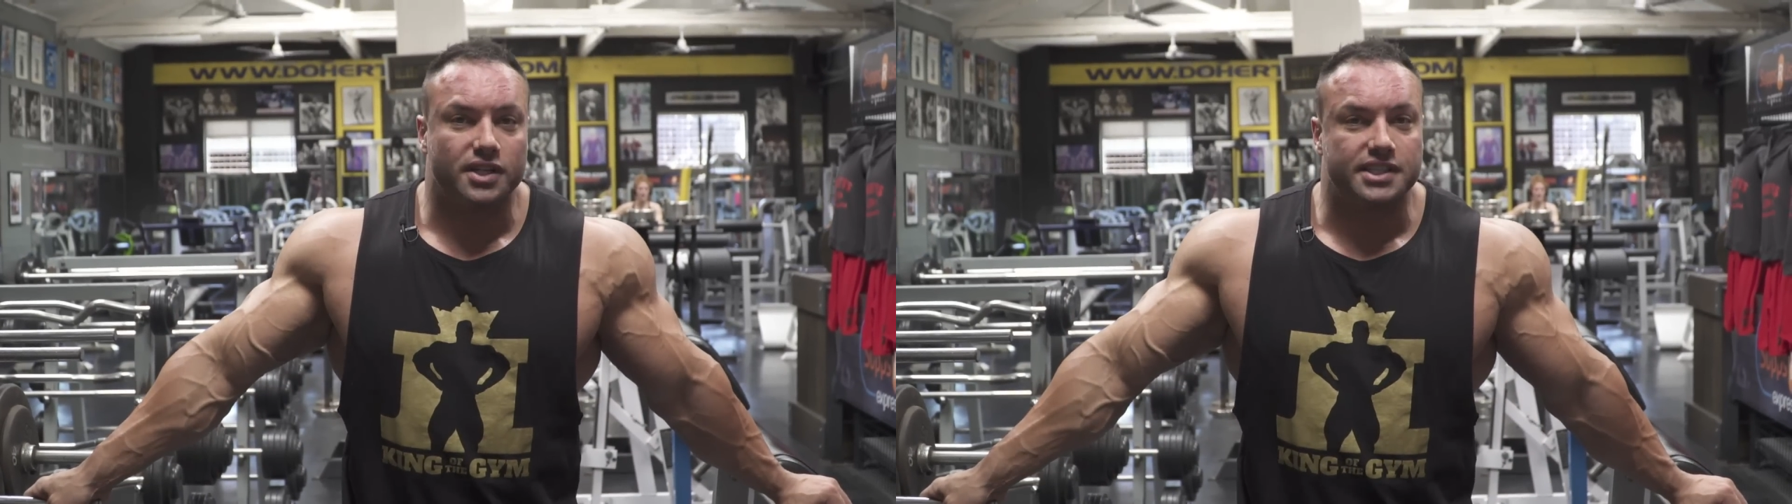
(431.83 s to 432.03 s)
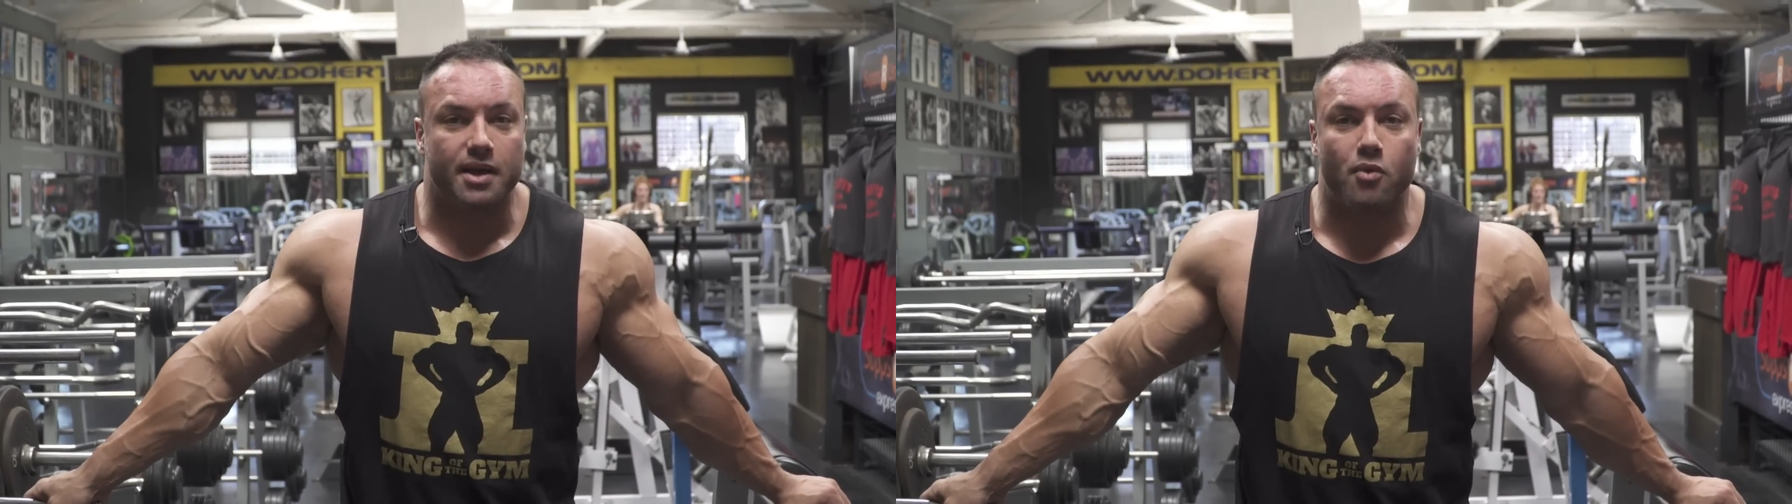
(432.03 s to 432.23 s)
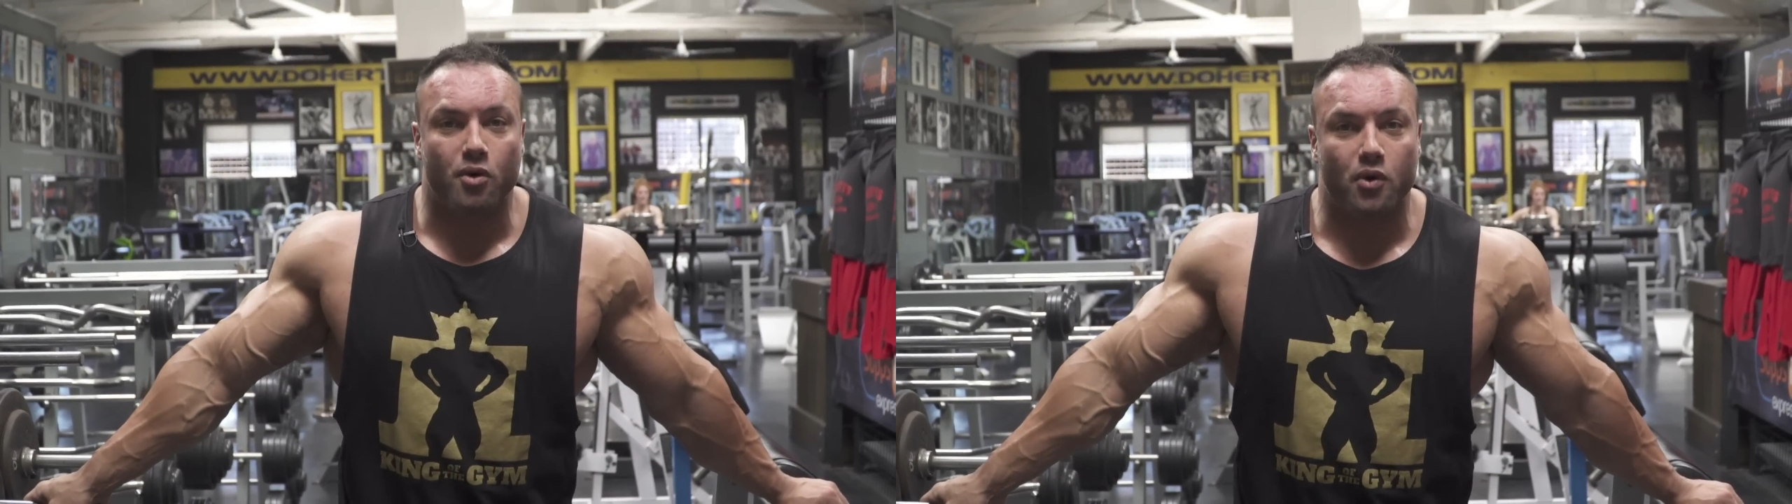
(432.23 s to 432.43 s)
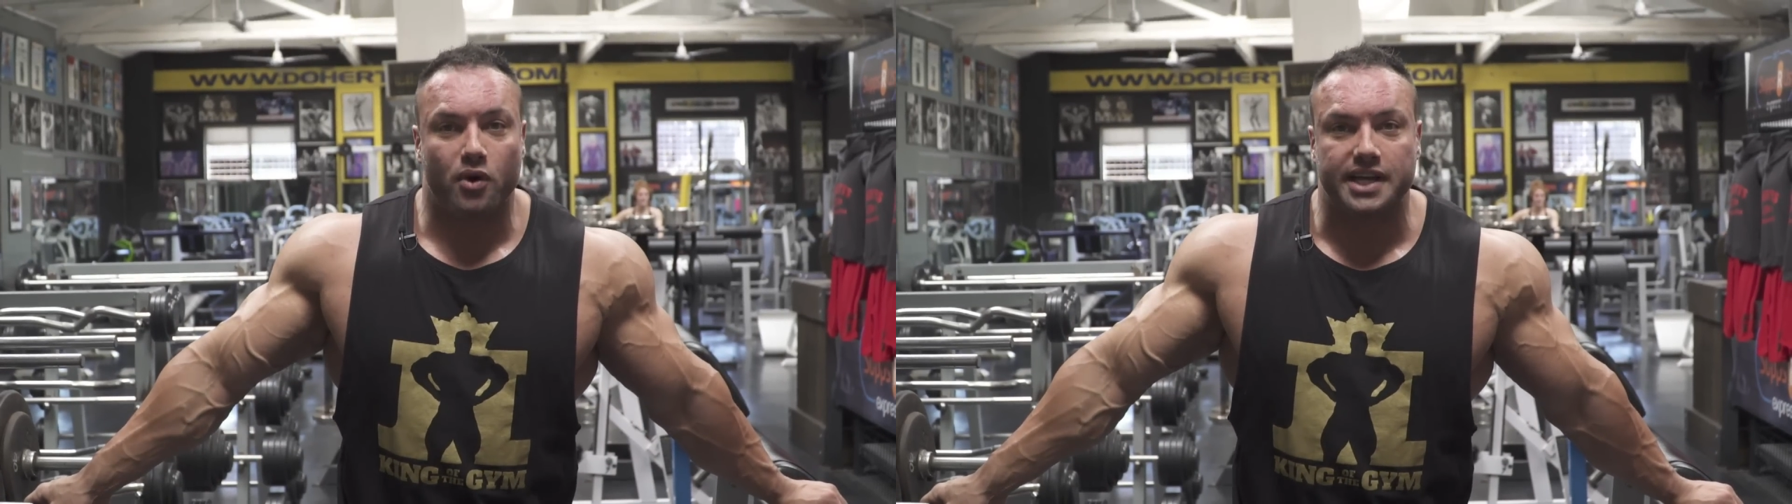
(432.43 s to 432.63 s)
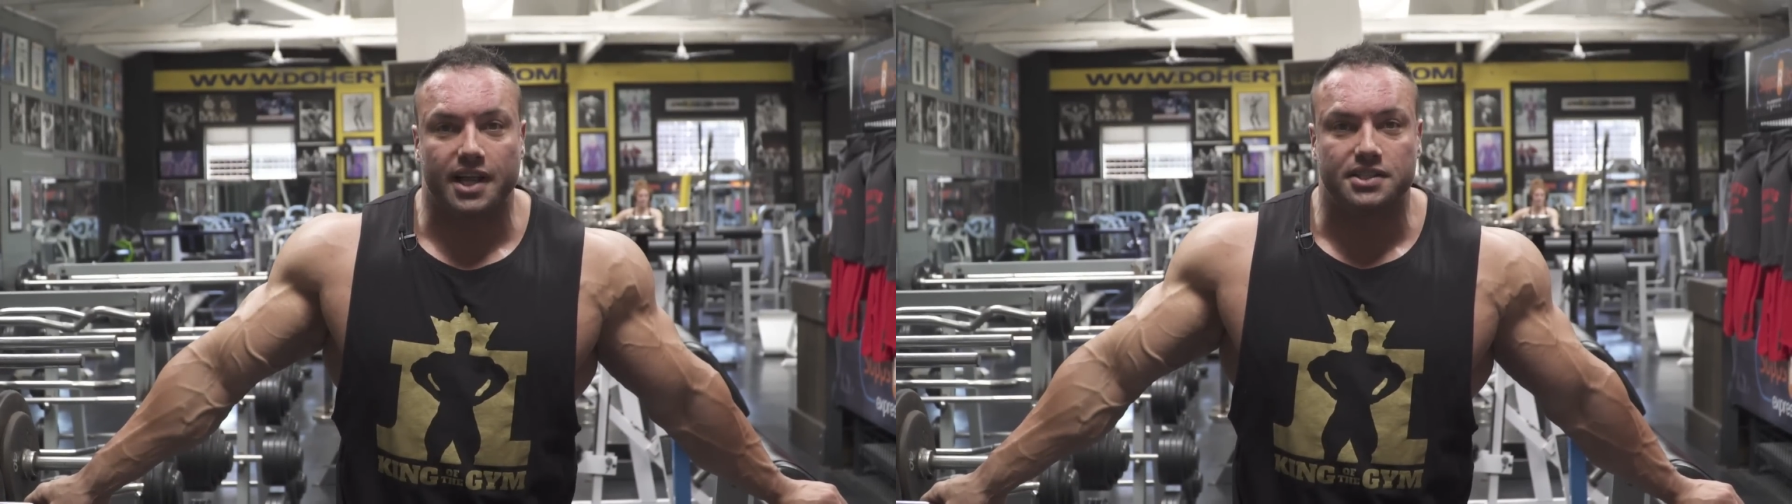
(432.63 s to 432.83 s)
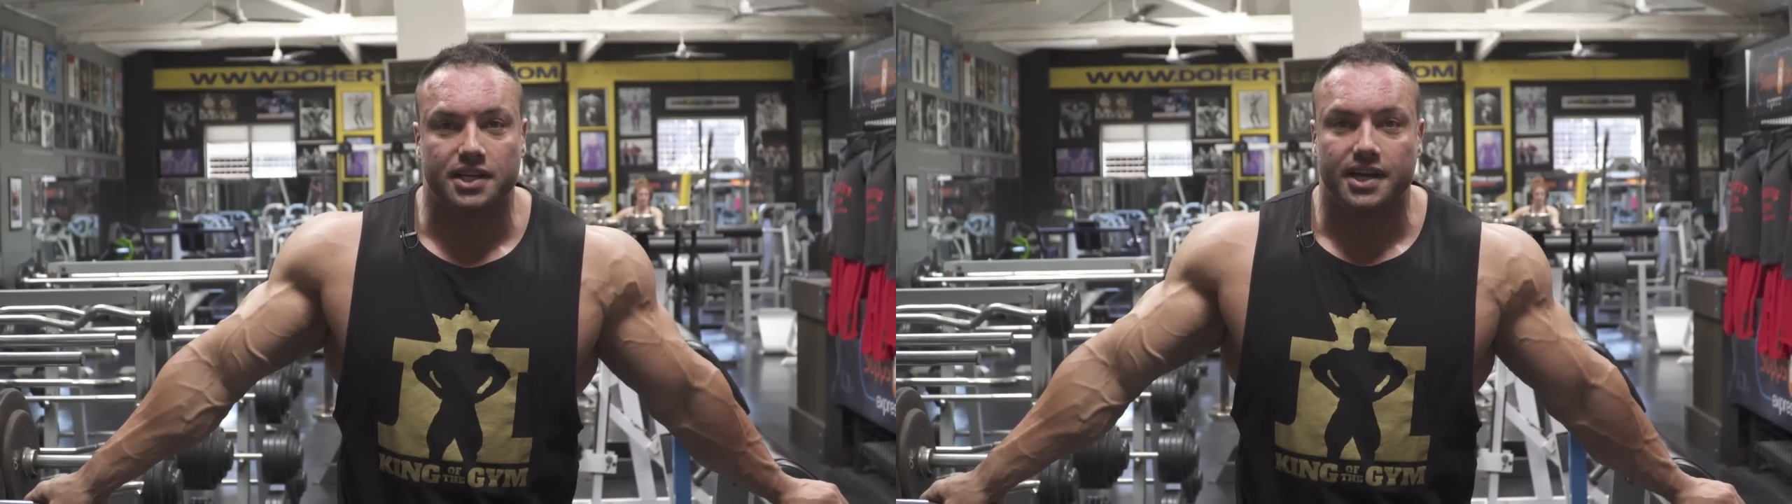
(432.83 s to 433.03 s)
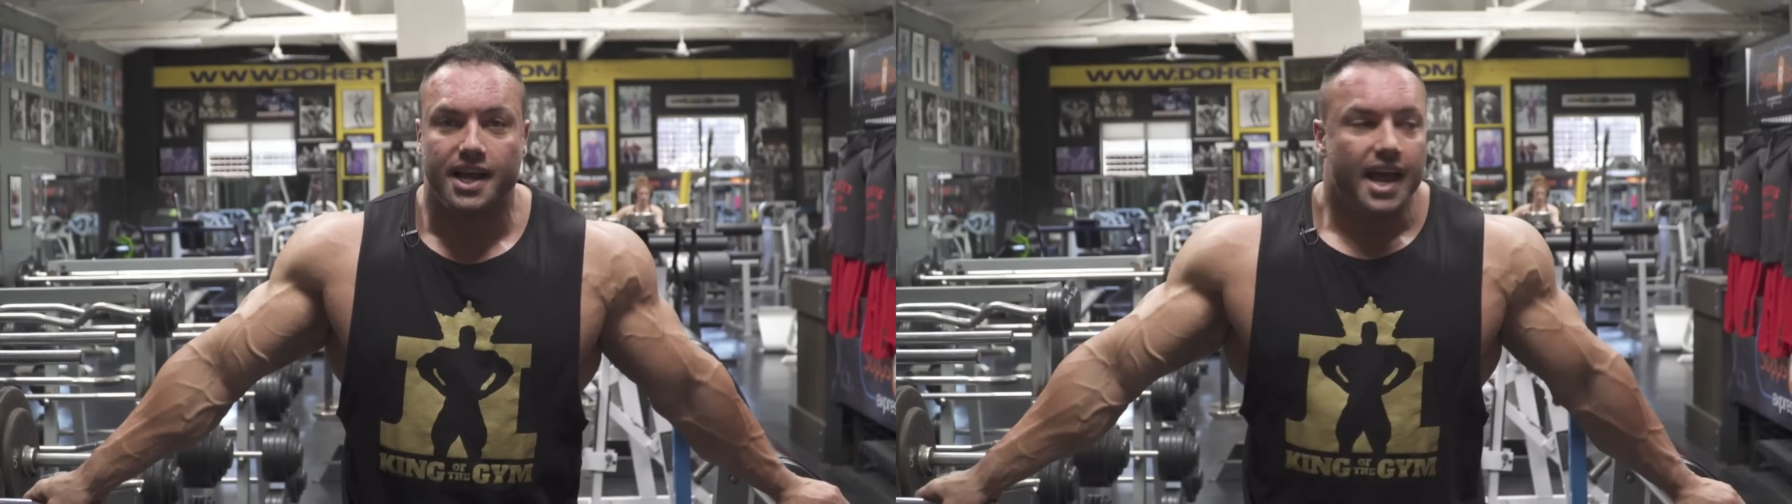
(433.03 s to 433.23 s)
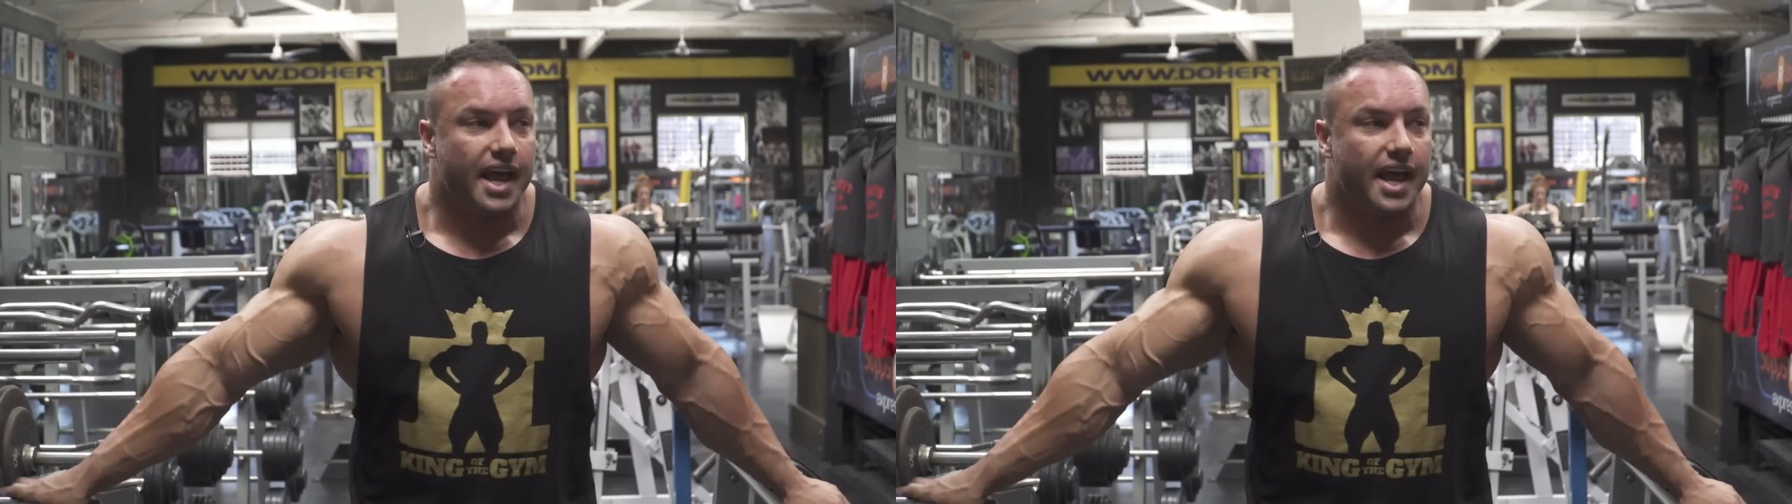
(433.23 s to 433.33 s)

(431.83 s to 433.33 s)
and sound more and more intelligent,